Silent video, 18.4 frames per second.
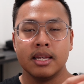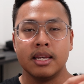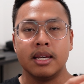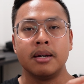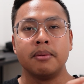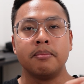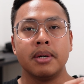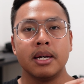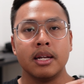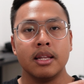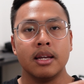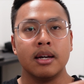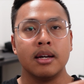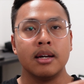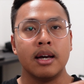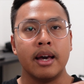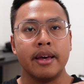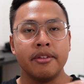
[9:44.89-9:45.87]
Yeah, but
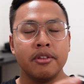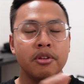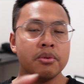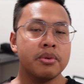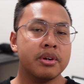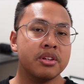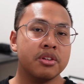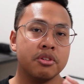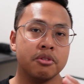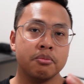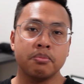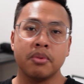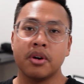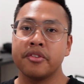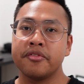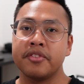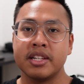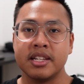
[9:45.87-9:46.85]
I do want to do
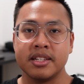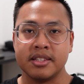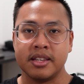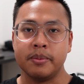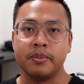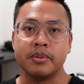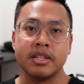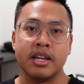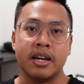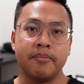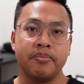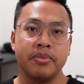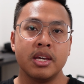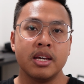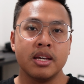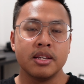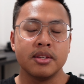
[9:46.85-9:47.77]
both at the same time.